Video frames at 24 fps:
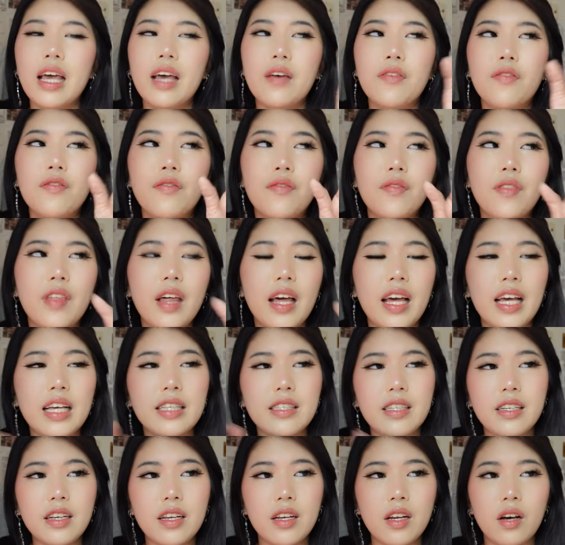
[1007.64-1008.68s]
if there
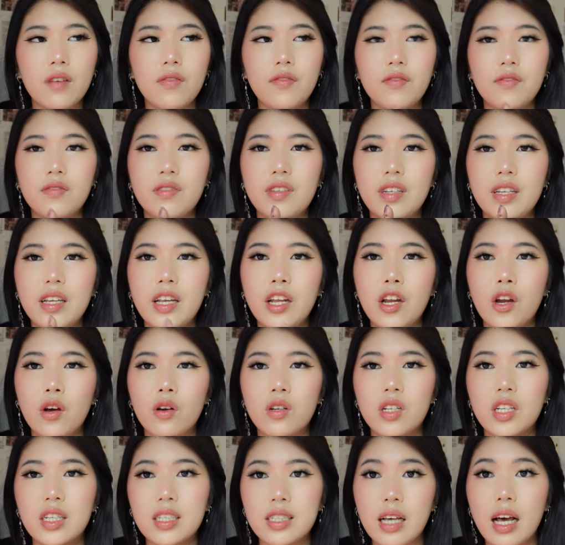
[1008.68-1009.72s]
isn't enough, you know,
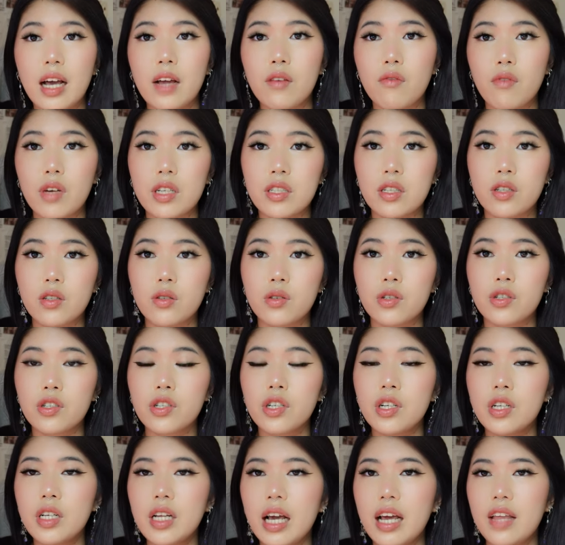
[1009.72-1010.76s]
design
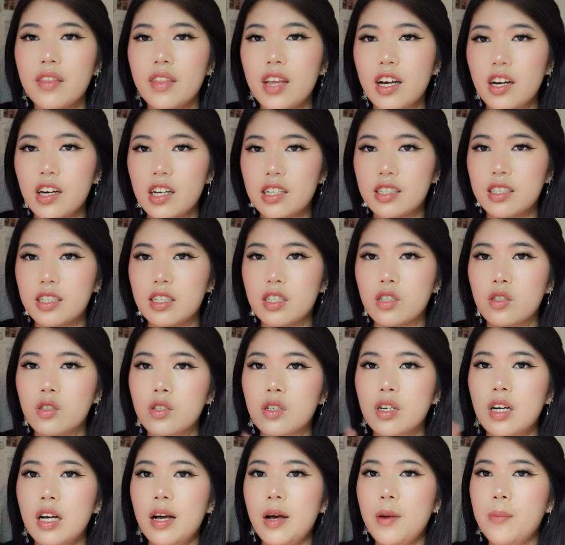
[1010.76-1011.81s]
resolution, and there are
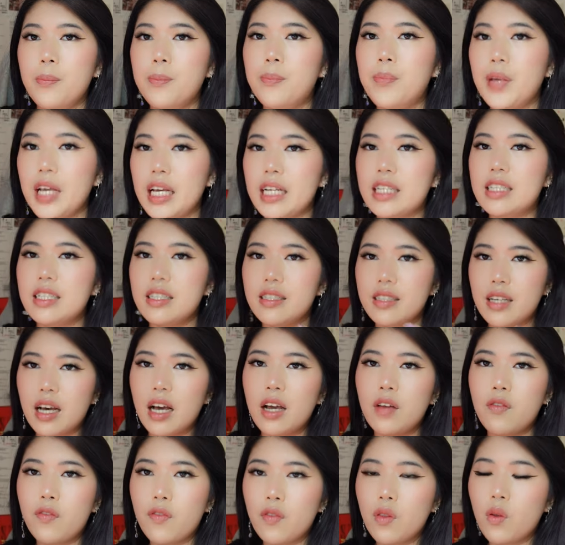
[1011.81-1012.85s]
still big
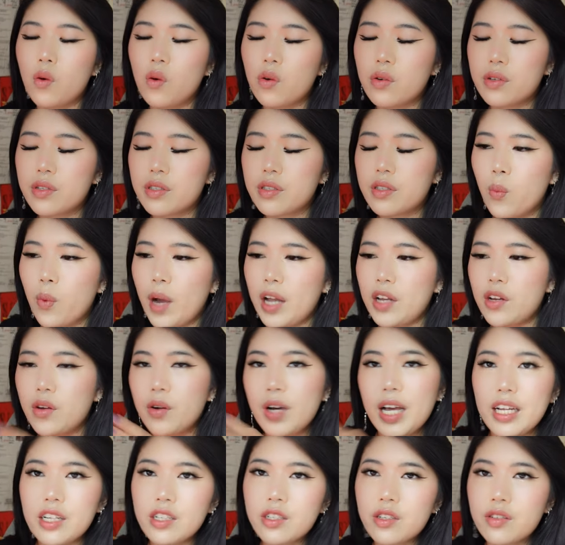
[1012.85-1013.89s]
design flaws when
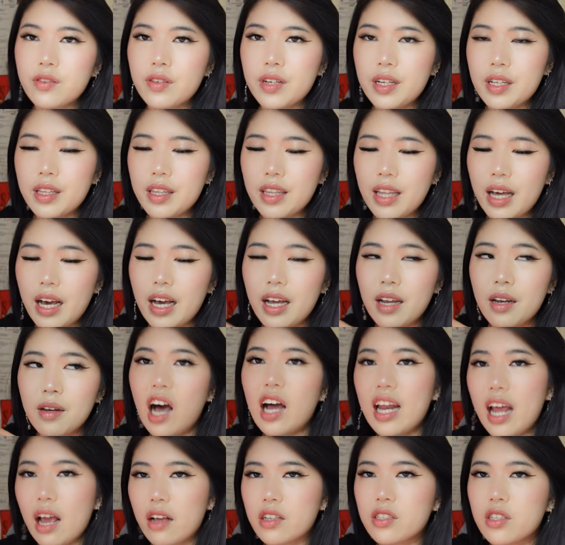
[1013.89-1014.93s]
you're entering that
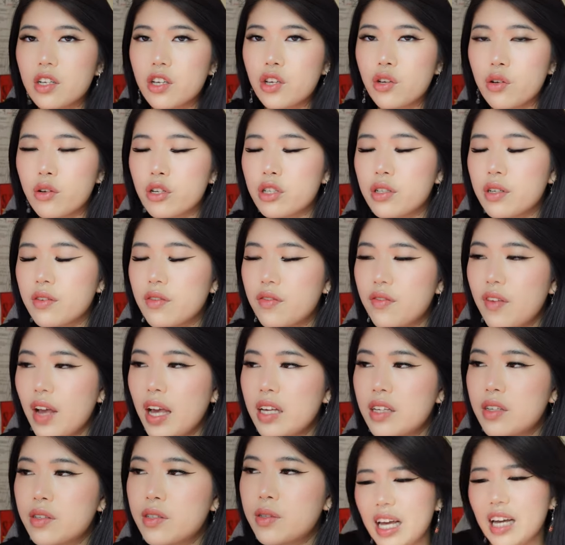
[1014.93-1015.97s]
art execution
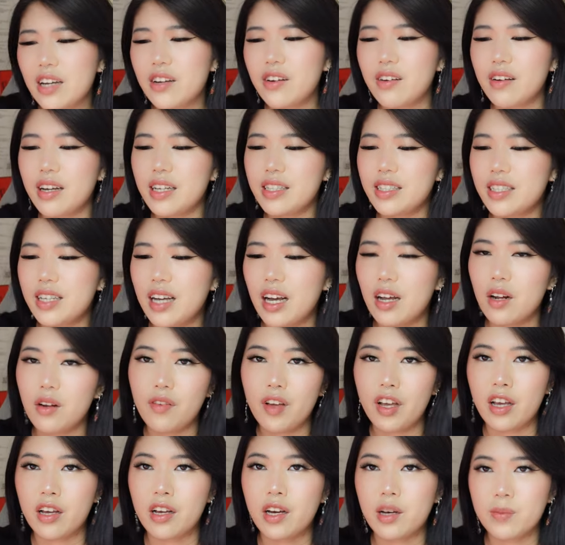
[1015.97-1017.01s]
phase, that creates kind of
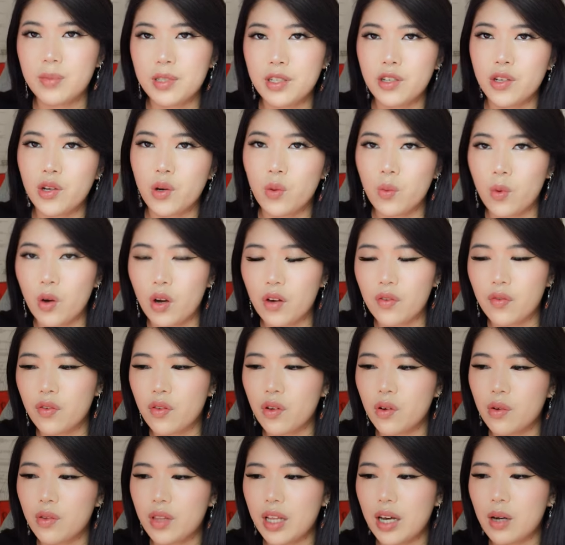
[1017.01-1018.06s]
hiccups in your
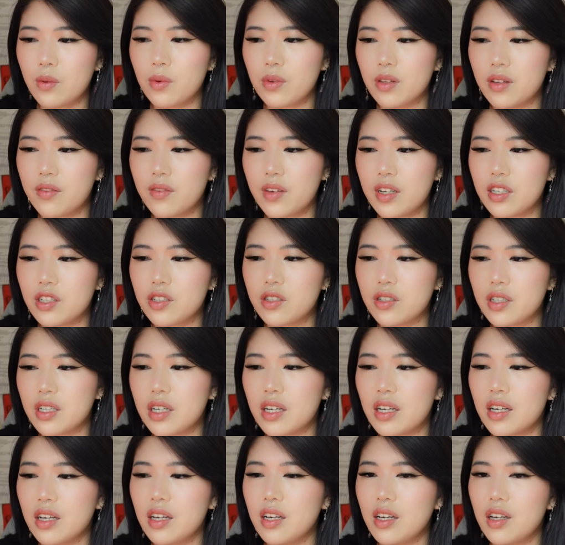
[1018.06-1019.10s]
workflow that will
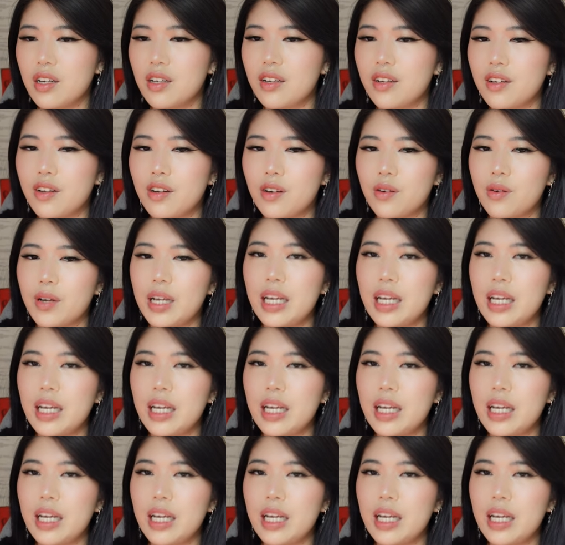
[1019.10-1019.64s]
eventually, you know,